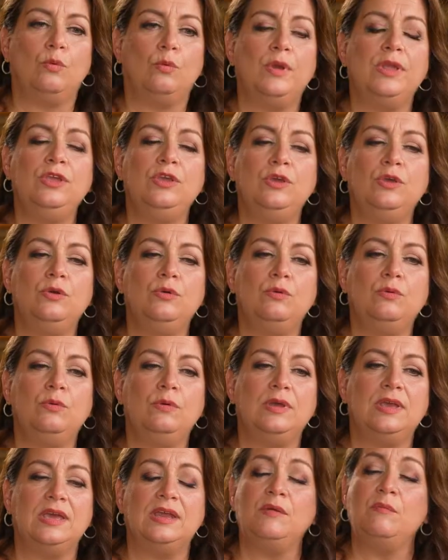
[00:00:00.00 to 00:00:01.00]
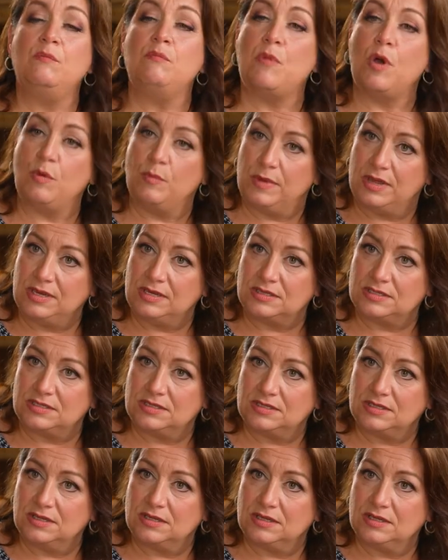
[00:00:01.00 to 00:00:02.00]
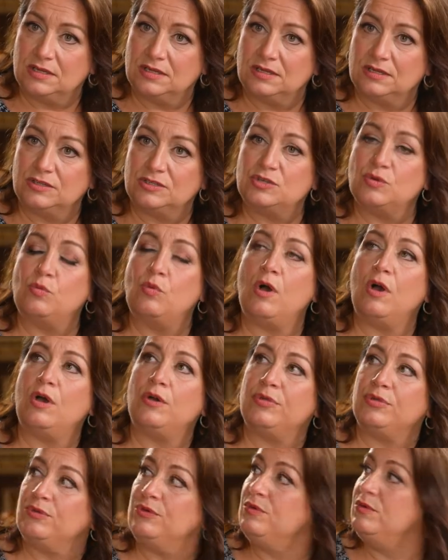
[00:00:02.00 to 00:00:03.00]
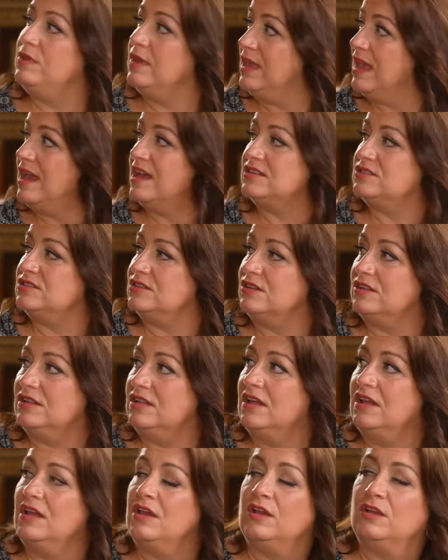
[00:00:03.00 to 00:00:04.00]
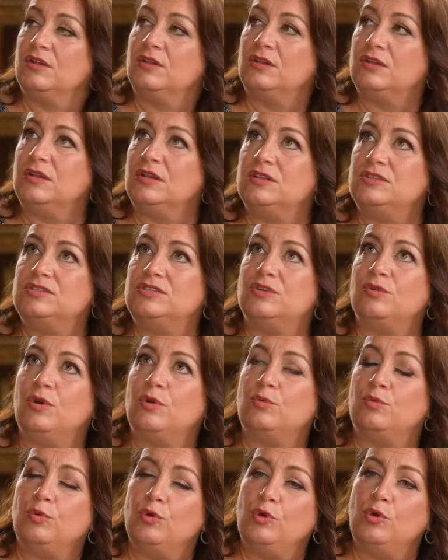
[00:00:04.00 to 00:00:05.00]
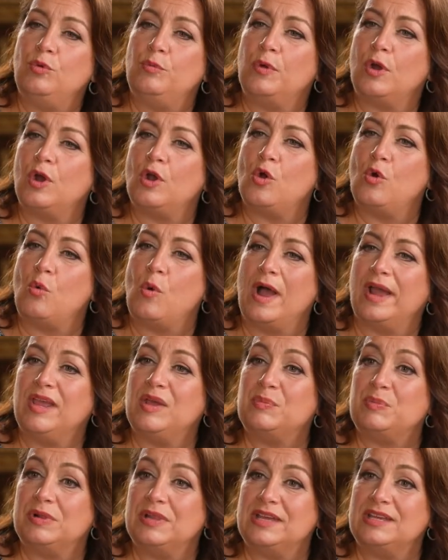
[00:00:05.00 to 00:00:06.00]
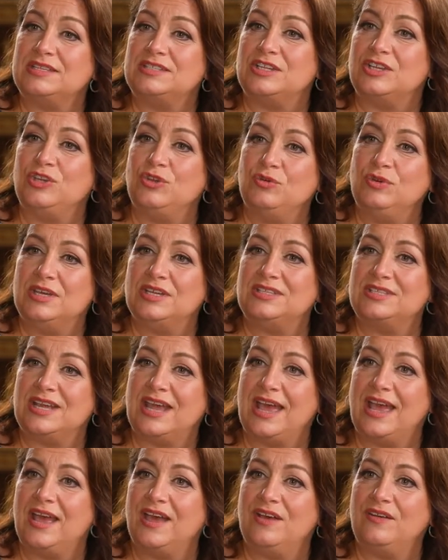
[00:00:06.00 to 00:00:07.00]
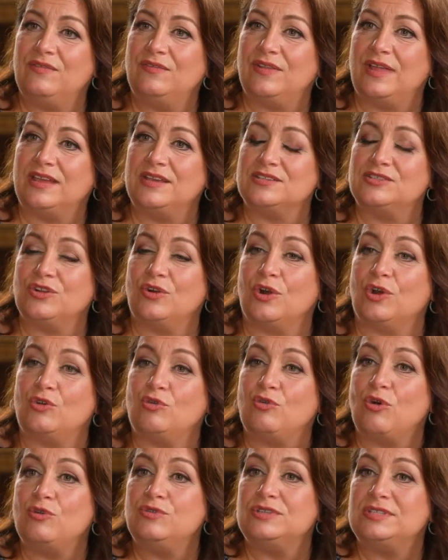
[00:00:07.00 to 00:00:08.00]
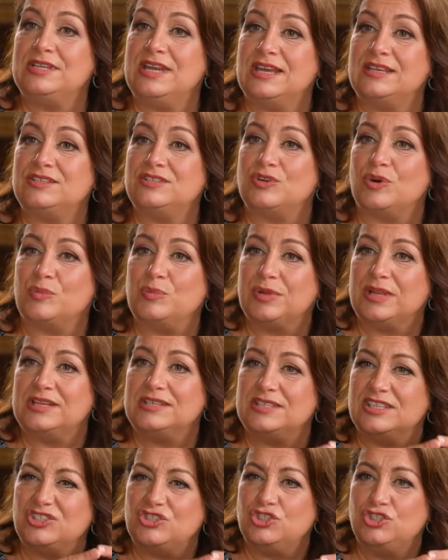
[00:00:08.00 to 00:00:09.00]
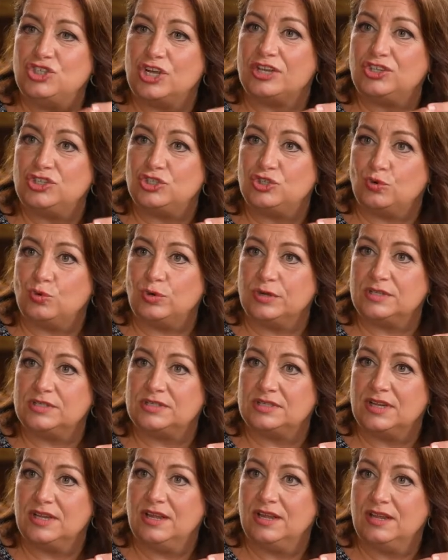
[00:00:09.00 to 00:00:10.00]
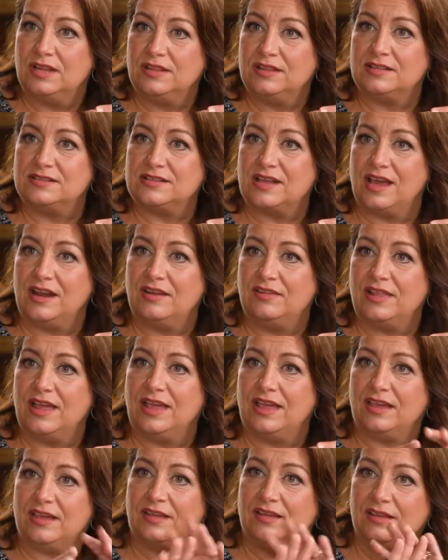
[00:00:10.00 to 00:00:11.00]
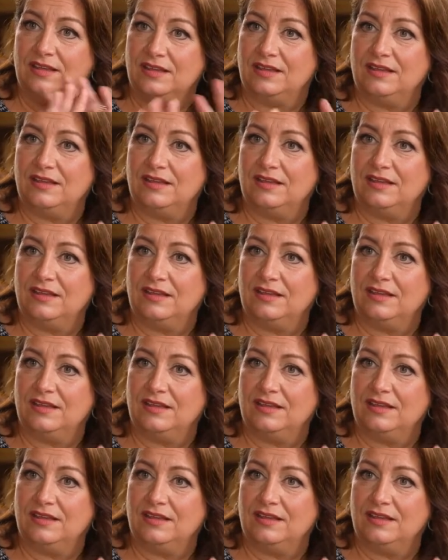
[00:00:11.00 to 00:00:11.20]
When you get a moment to walk through the castle, is there a room or a quiet place that you get to have? Like, is there a crow's nest or a place that's just yours that's kind of like?